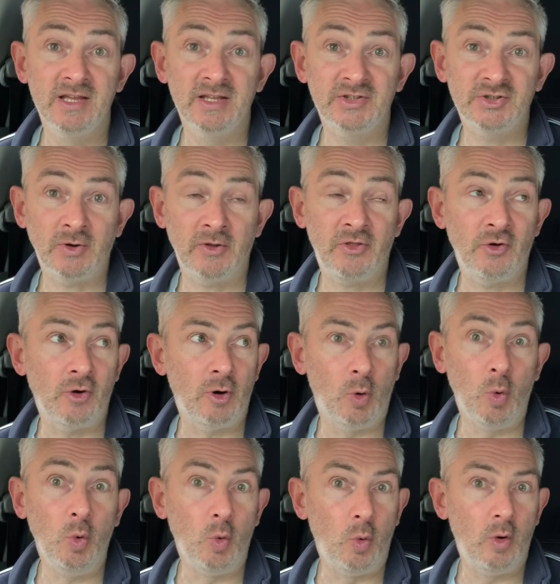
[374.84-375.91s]
So I
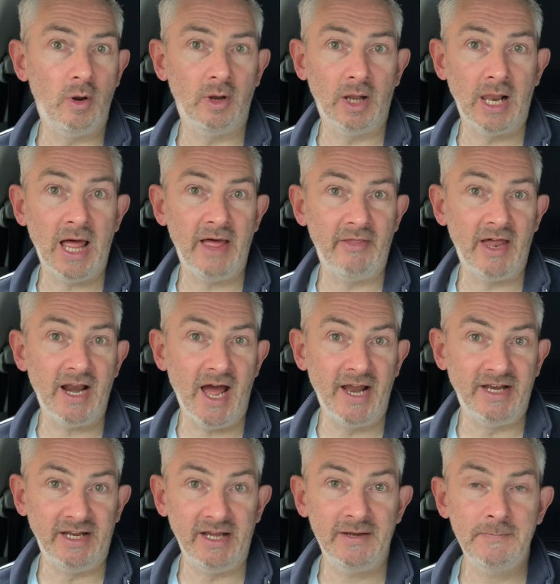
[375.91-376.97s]
thought, I like that
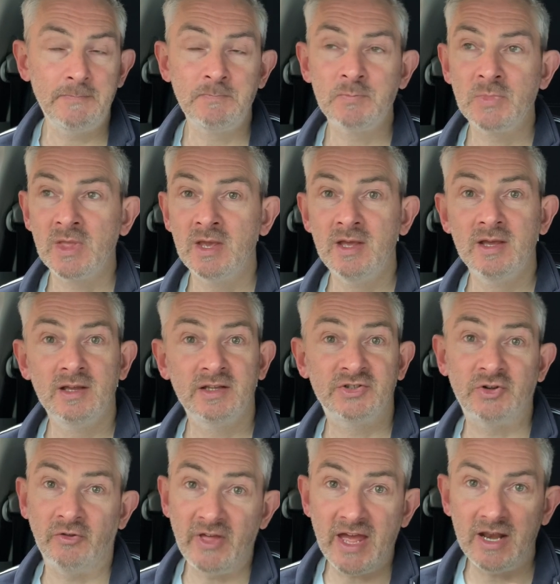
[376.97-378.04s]
idea.
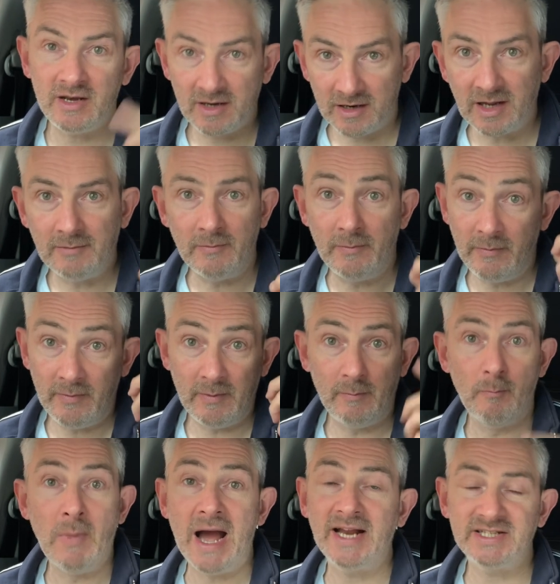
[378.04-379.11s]
So then
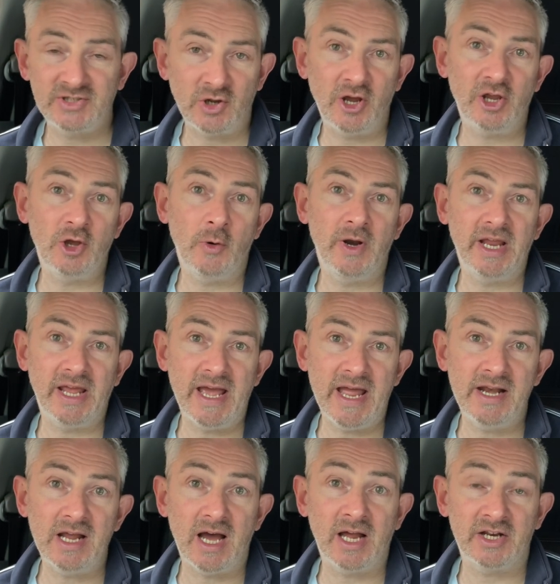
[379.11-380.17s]
mine started going
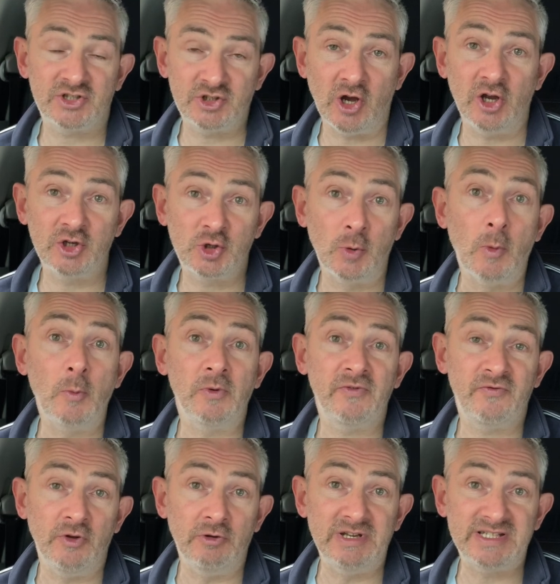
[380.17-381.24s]
again, and I started to come up with a
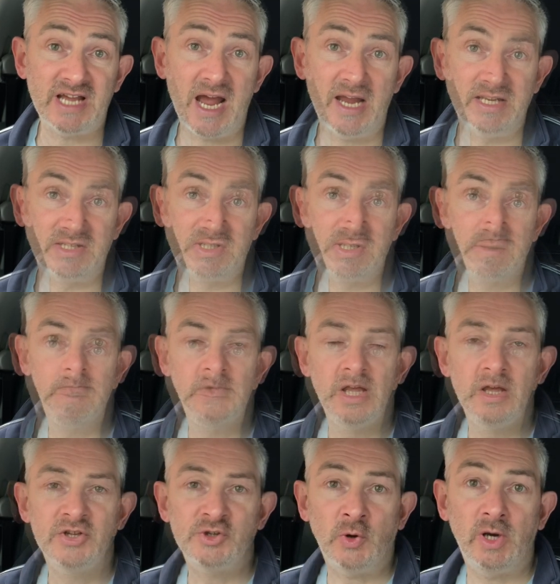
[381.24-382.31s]
few designs.
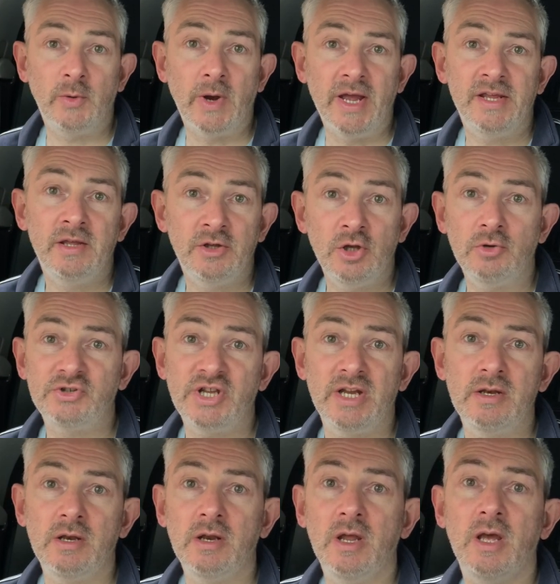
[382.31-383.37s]
So anyway,
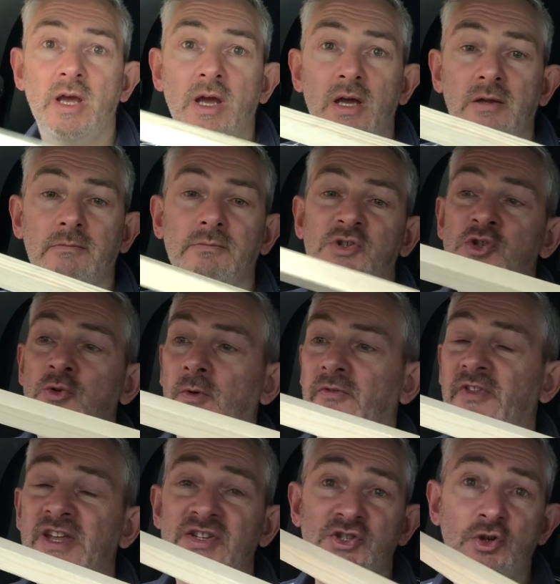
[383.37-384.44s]
using some of
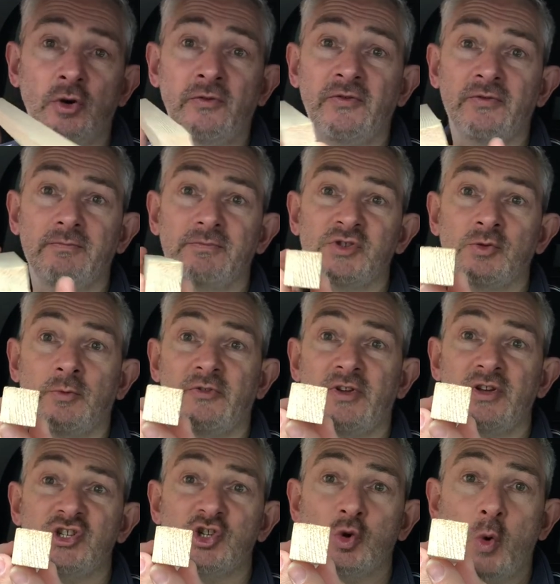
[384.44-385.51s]
this stuff, some of
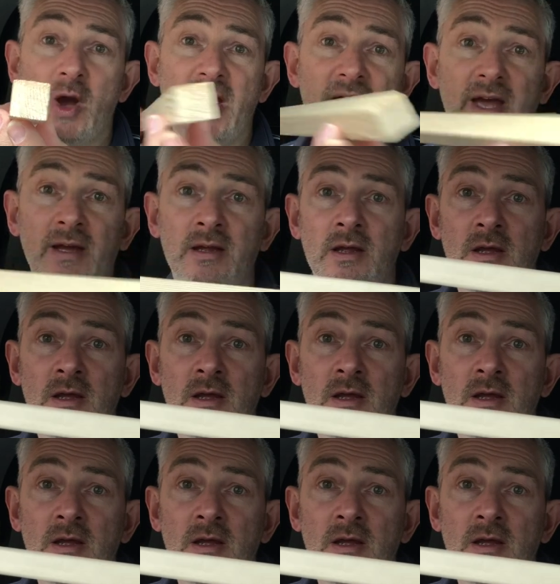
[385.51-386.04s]
this square